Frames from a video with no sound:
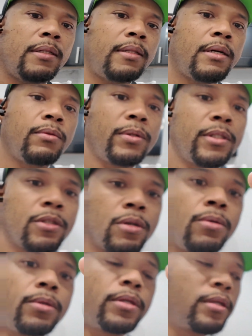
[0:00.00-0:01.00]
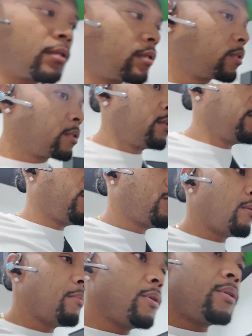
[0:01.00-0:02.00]
that one is out.
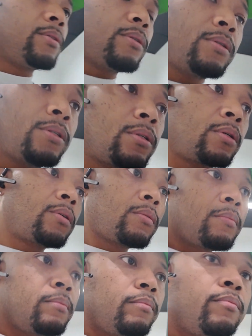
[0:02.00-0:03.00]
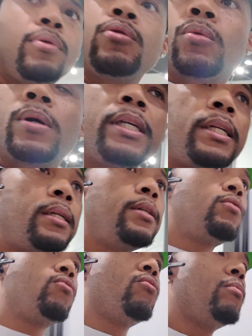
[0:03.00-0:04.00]
So I'm gonna put one in
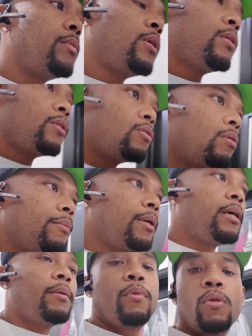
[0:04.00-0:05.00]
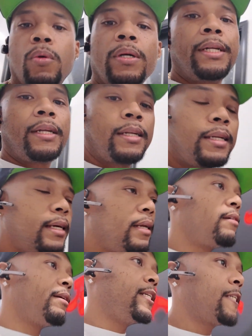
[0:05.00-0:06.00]
this room. Normally I put one in the
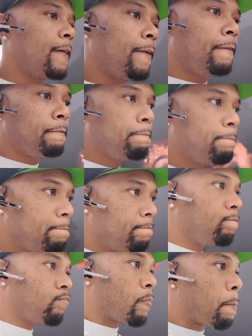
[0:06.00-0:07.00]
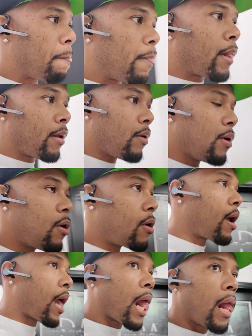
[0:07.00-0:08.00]
daily rental,
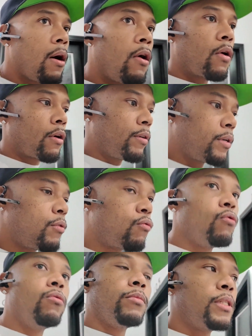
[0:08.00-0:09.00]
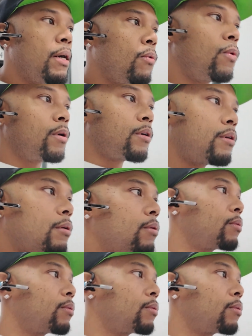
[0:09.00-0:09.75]
or the rooms that we're